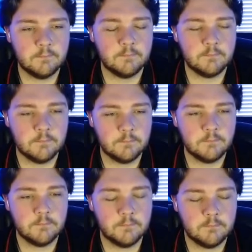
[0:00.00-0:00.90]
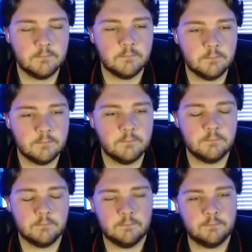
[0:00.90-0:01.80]

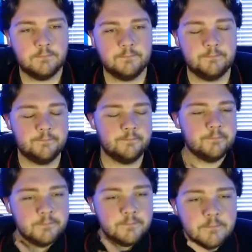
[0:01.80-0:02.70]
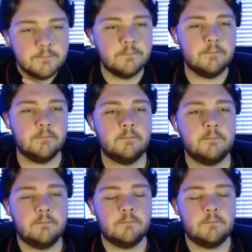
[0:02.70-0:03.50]
(not speaking)